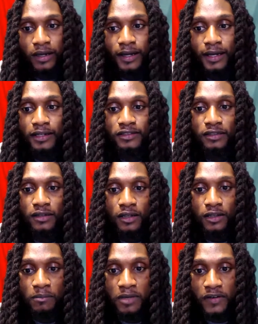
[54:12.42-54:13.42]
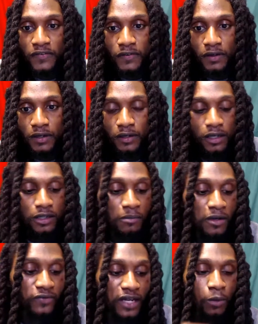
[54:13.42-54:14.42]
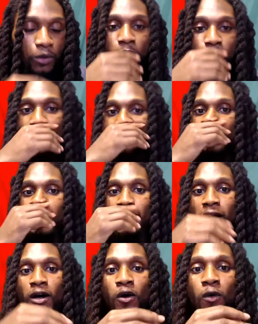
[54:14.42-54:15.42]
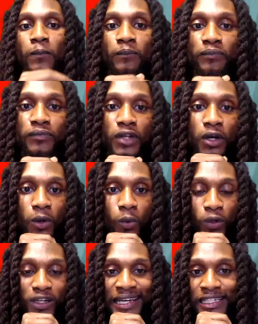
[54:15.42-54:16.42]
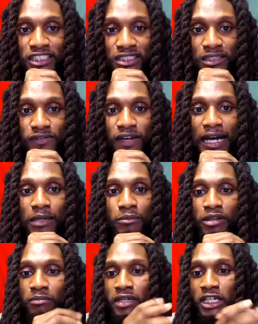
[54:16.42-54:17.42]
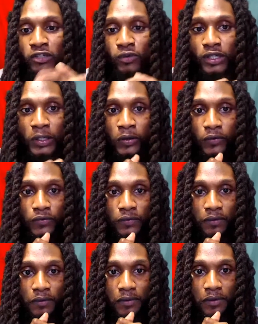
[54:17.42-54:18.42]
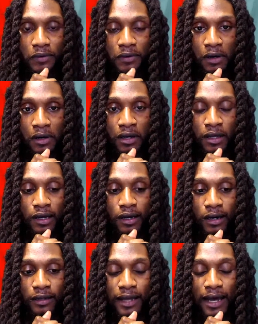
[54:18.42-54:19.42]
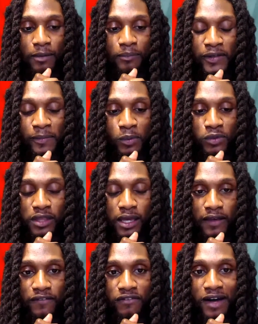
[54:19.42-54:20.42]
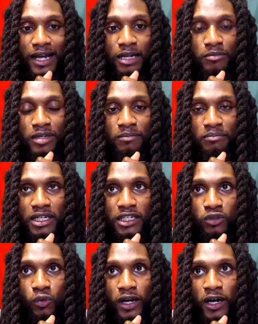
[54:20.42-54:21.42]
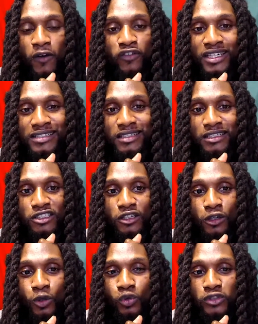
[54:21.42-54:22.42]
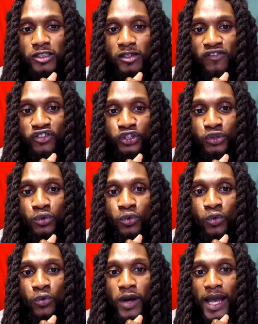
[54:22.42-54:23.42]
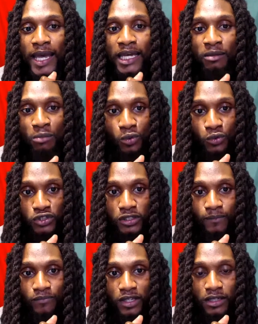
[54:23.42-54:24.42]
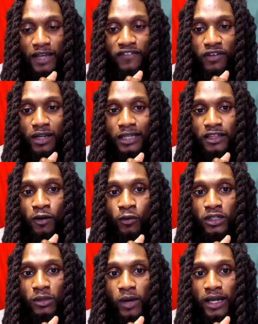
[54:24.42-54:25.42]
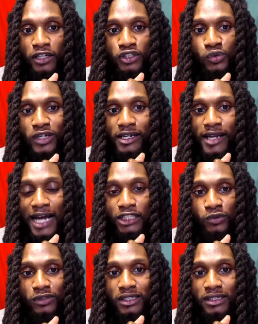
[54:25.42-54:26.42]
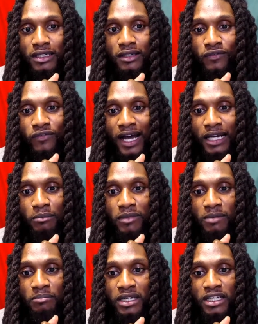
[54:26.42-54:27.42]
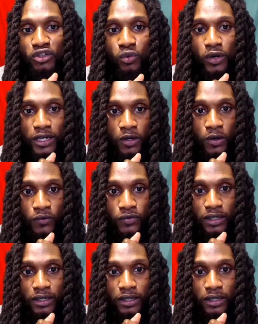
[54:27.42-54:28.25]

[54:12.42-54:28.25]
And it's another myth that I want to break down relates to vitamin B12. A lot of people think vitamin B12 is exclusive to animals. They feel like the only way that you can naturally get vitamin B12